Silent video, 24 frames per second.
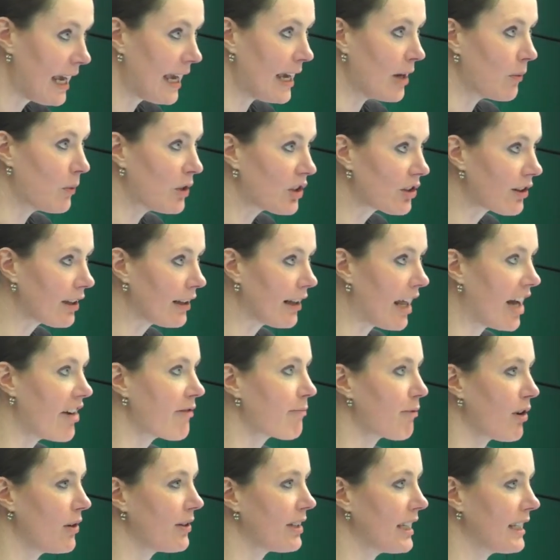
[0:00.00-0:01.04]
in which the
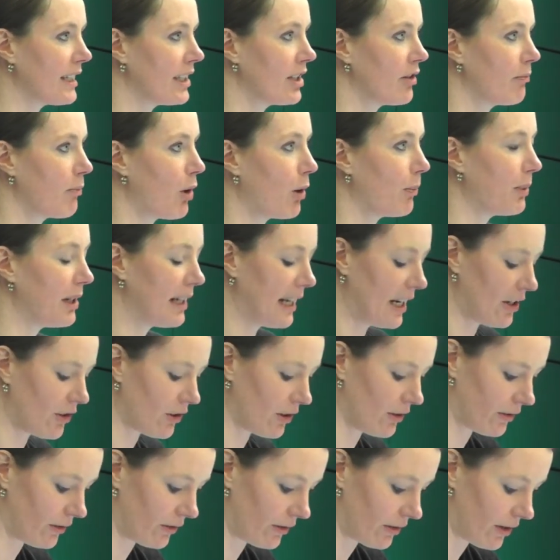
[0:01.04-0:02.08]
life processes of
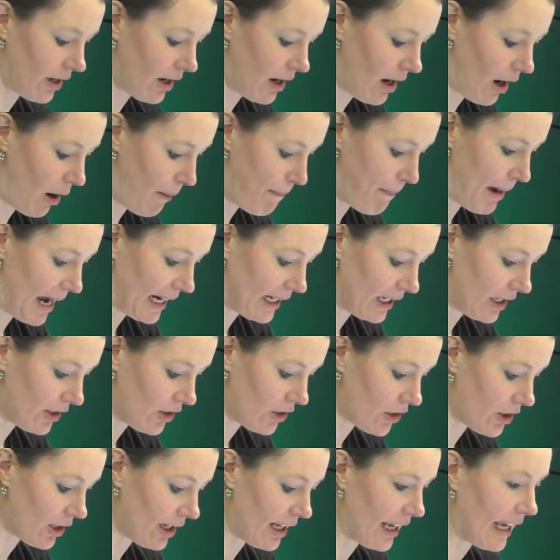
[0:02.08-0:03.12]
populations are
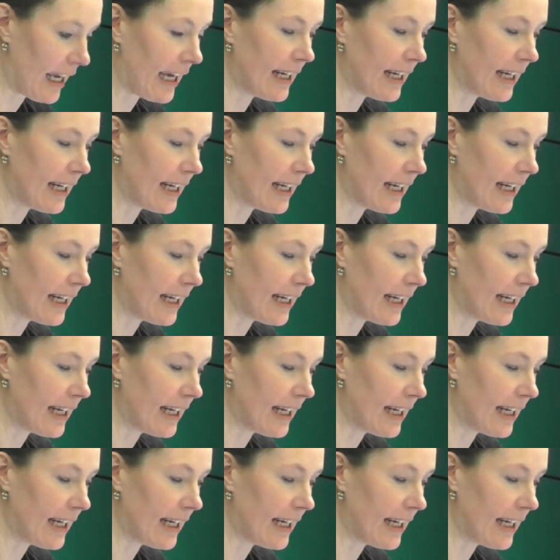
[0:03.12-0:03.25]
managed.